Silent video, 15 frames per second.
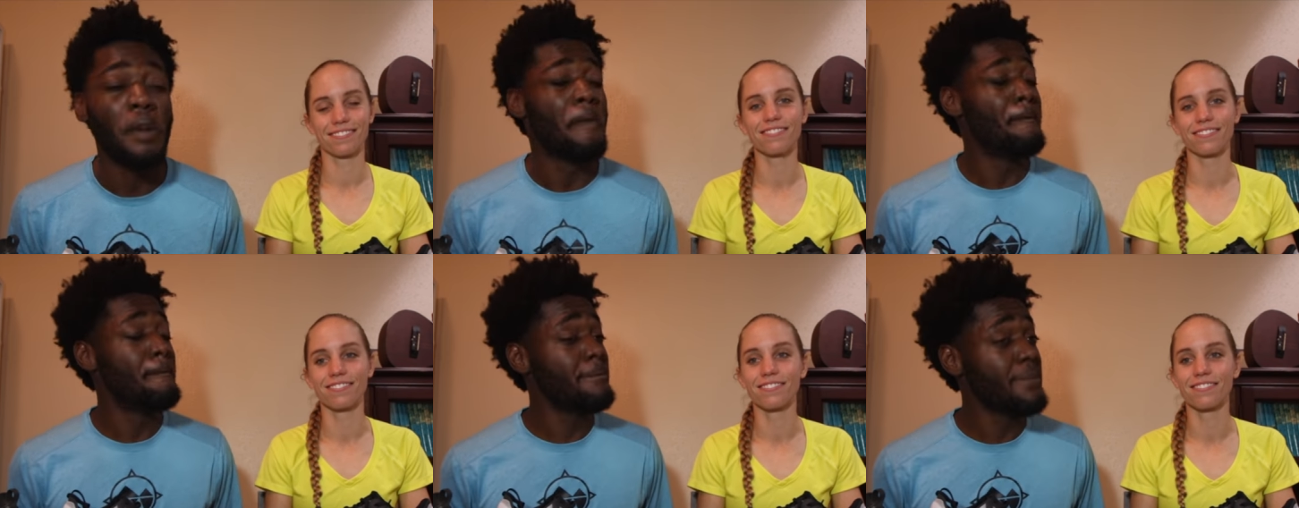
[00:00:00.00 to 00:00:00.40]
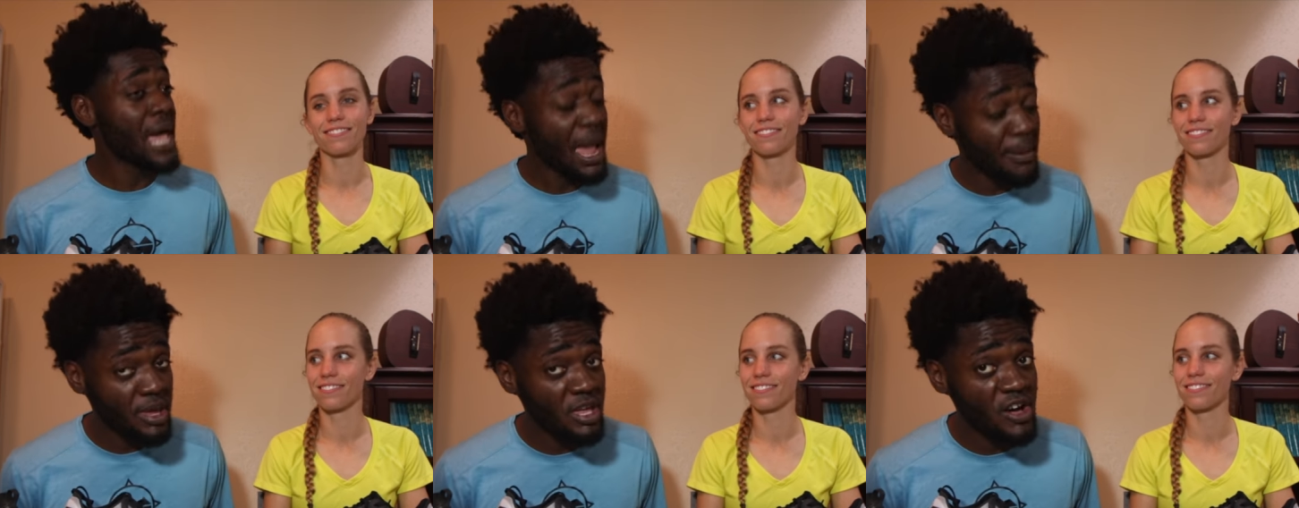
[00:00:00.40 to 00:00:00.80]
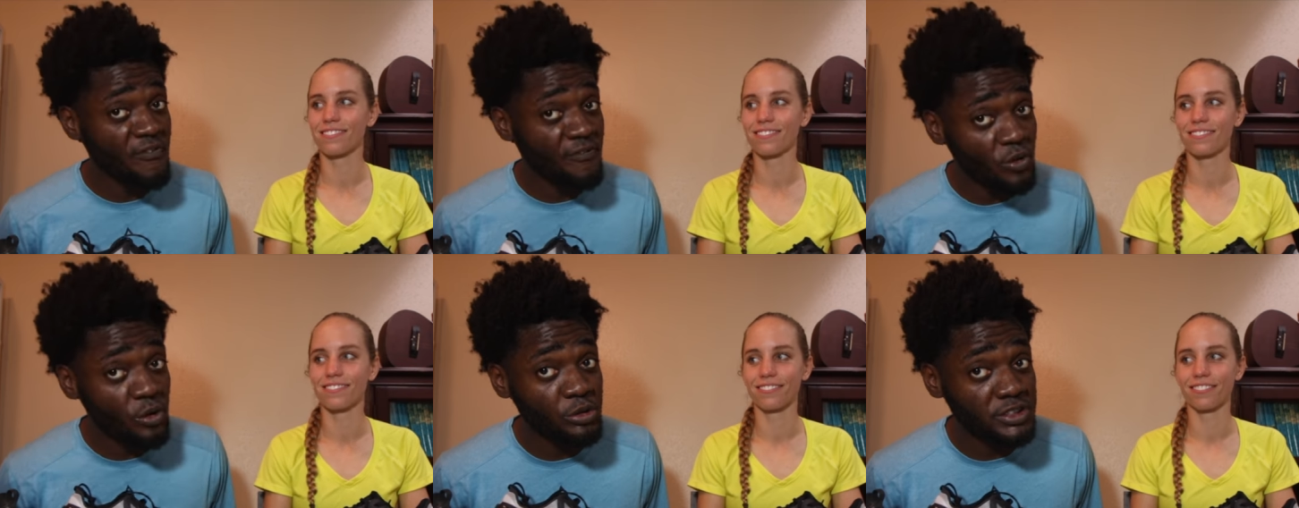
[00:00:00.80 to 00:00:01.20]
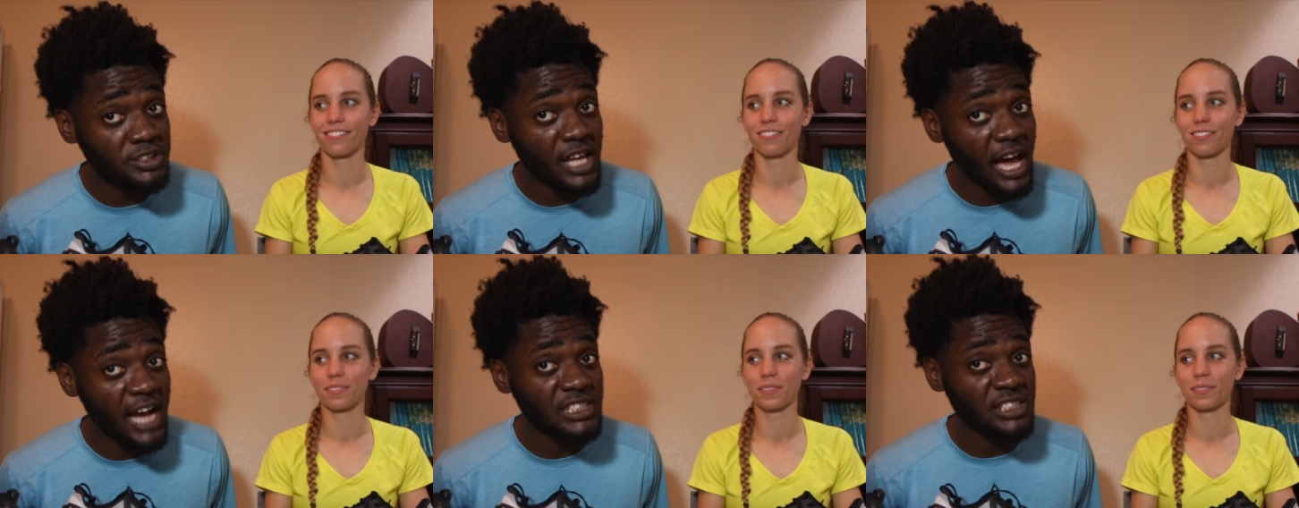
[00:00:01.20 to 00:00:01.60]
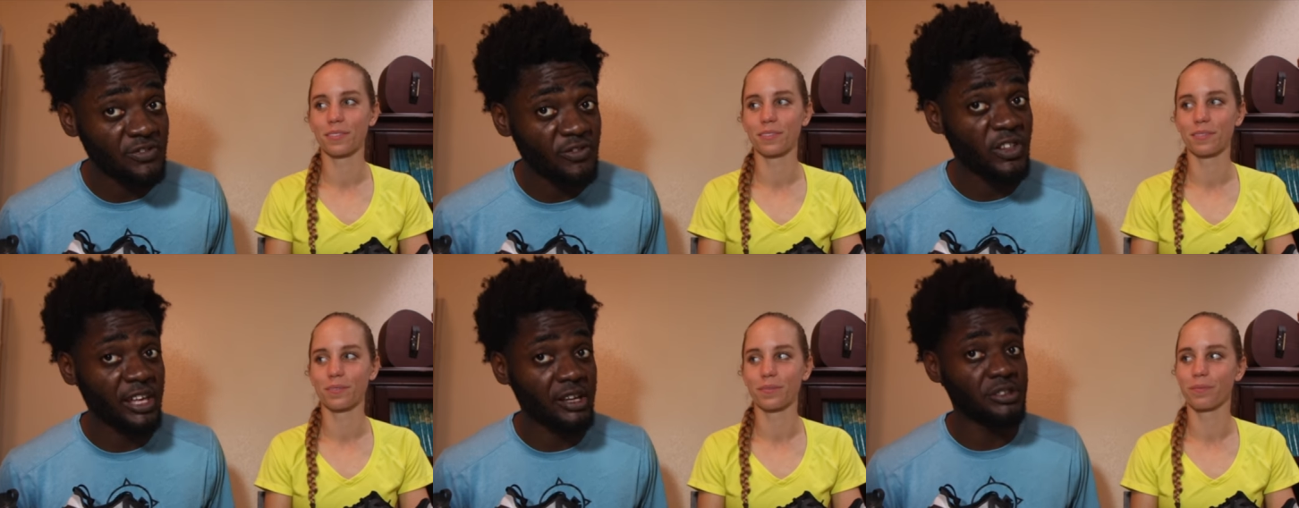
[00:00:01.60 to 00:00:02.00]
Speaker 1: Maybe a full size if you
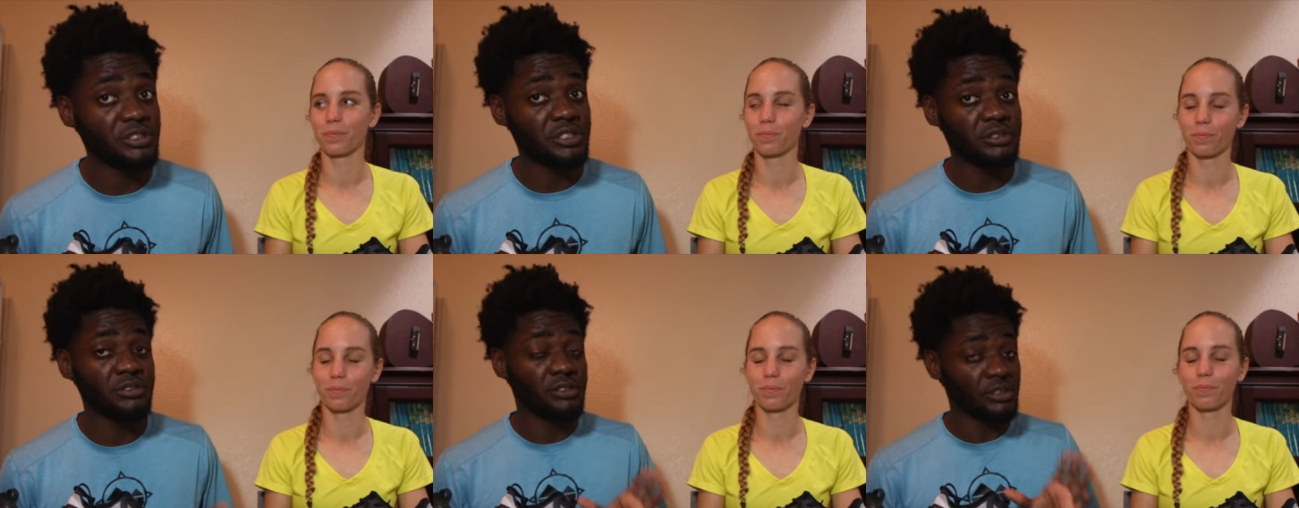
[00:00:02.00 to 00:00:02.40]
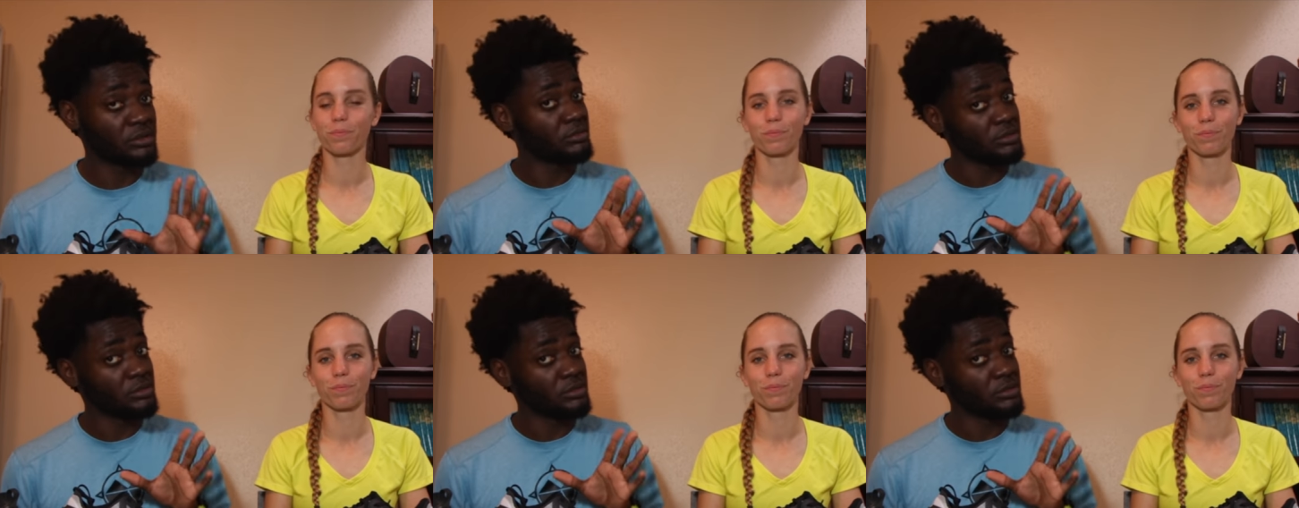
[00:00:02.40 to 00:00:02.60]
like your, you know,